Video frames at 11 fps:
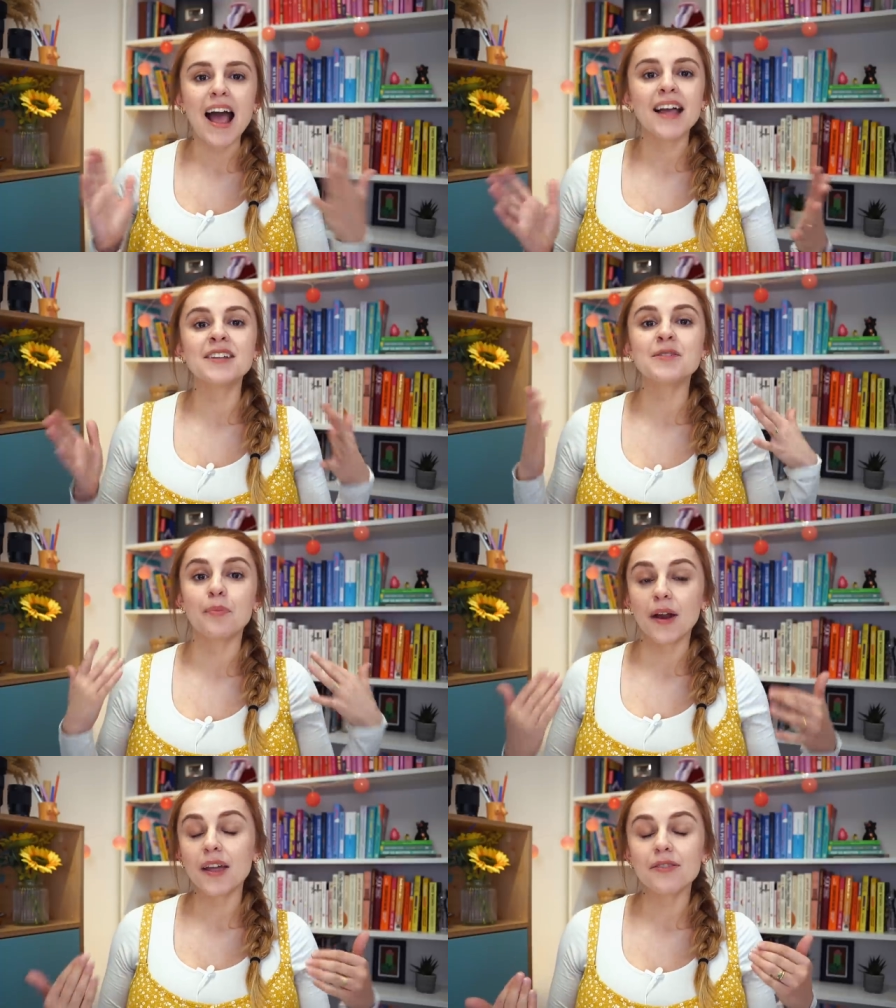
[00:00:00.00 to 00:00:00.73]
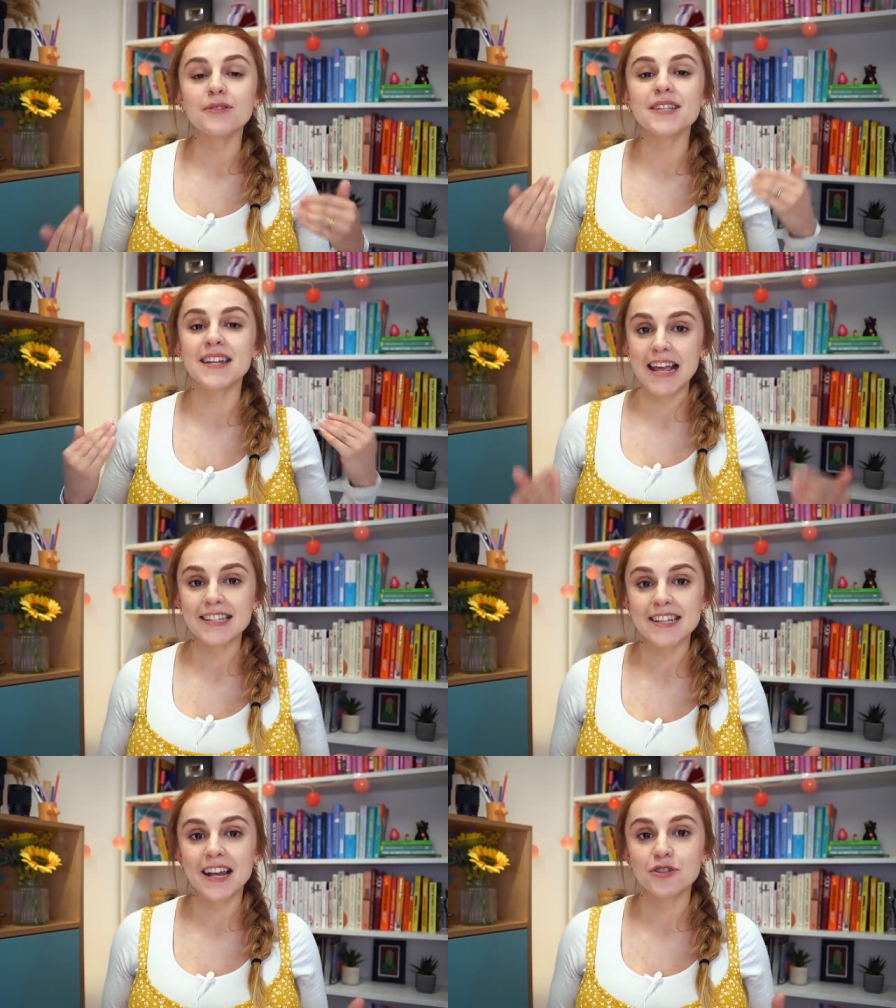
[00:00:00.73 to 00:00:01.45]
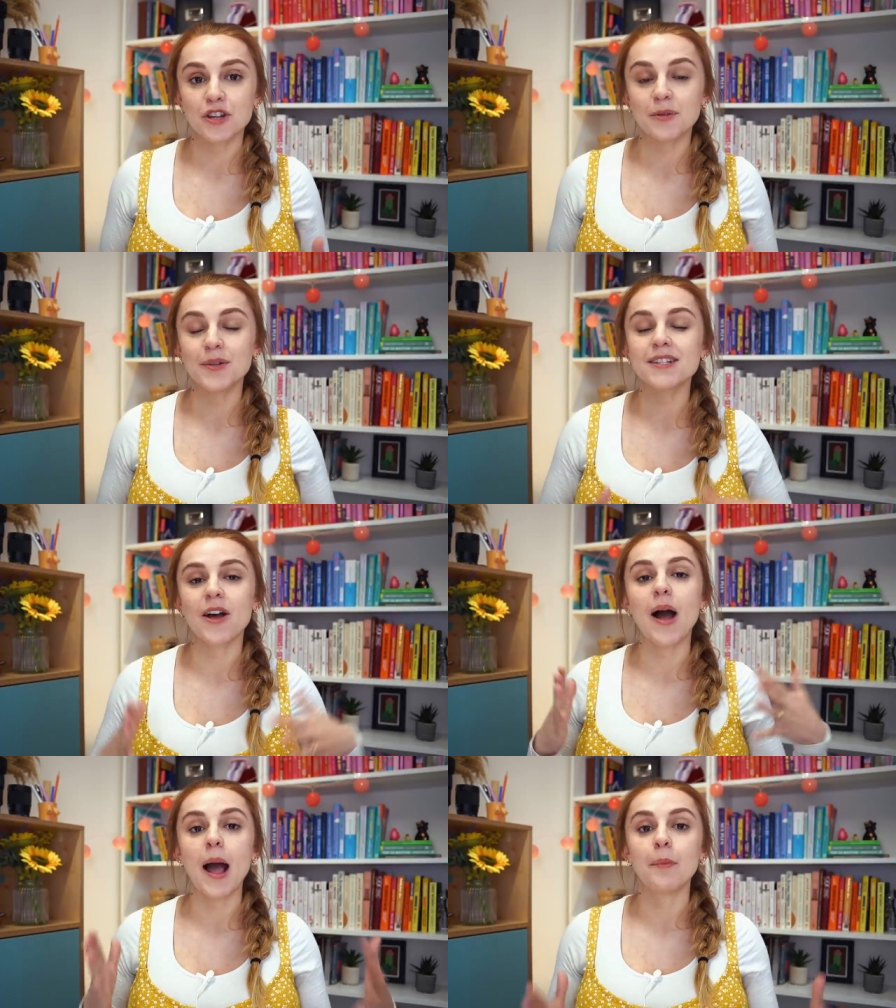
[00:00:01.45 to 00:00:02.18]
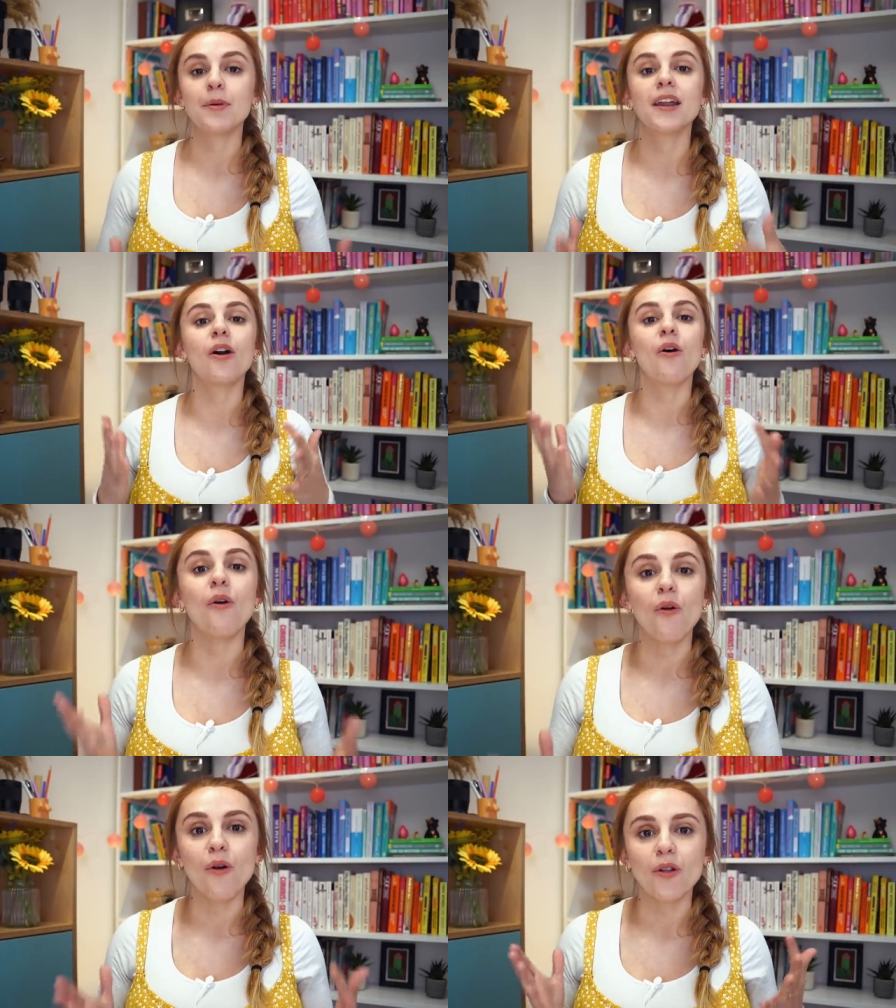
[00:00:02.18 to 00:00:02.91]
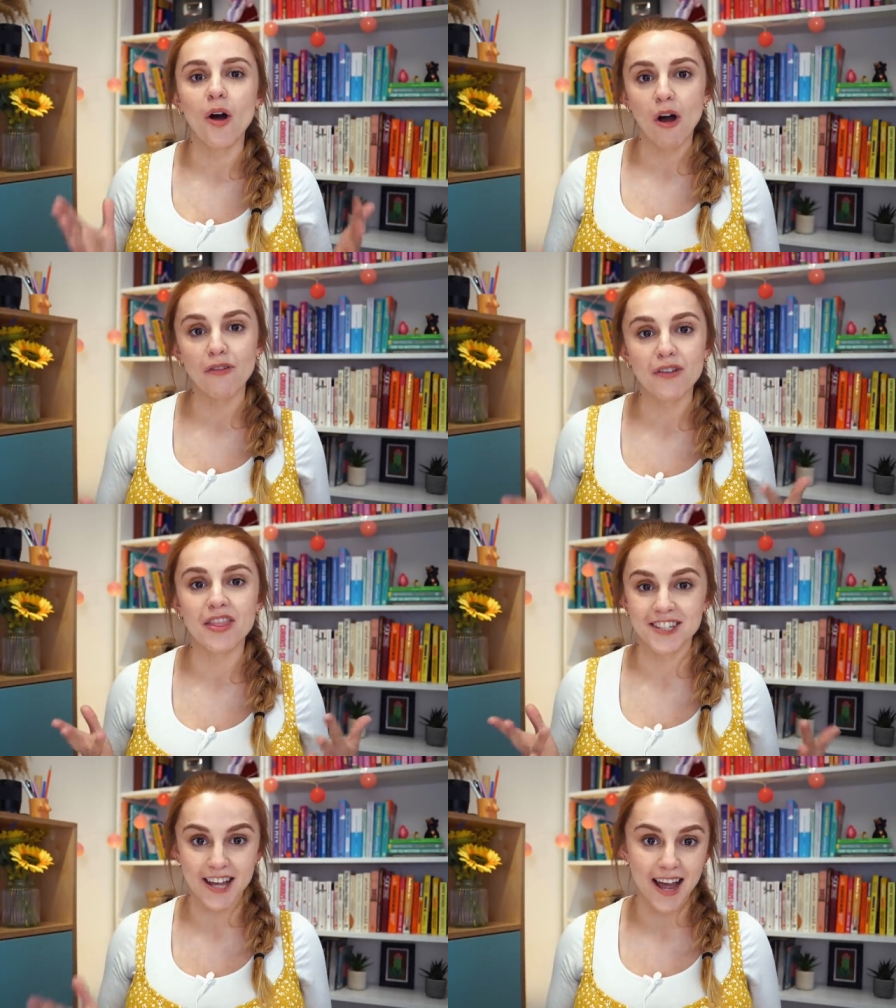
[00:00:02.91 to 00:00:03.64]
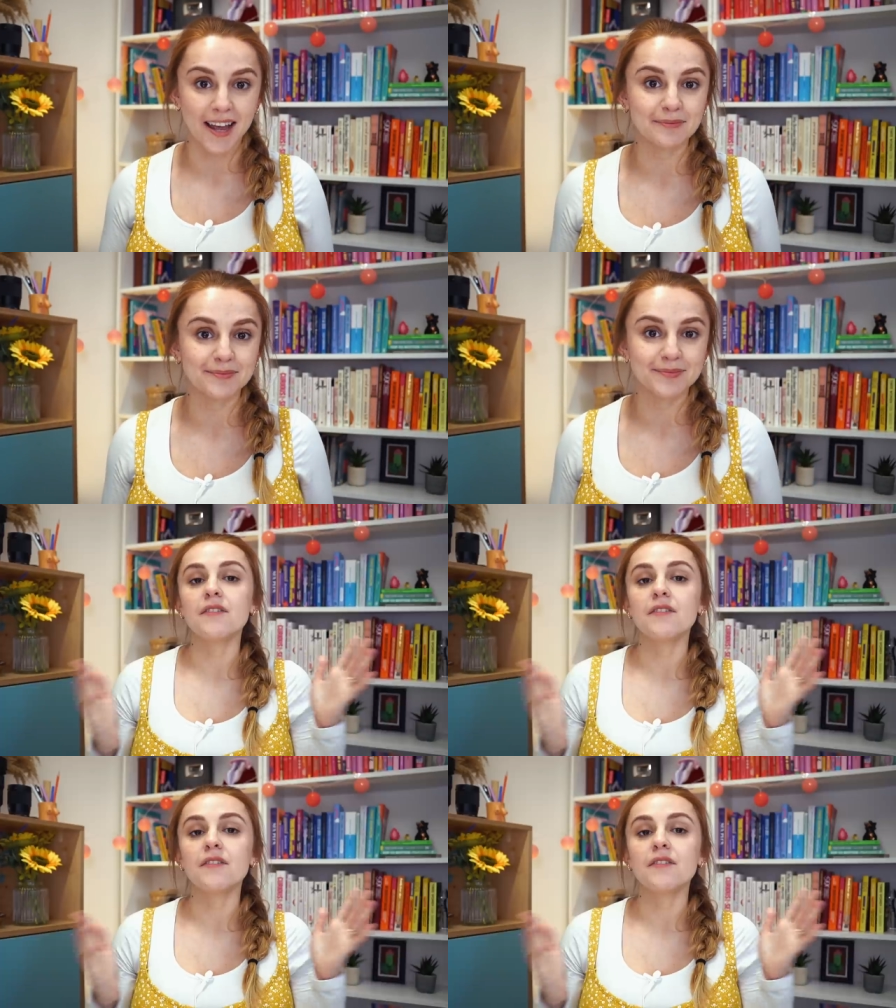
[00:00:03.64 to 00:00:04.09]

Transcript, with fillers: And breakthroughs in S T I treatments are happening all of the time.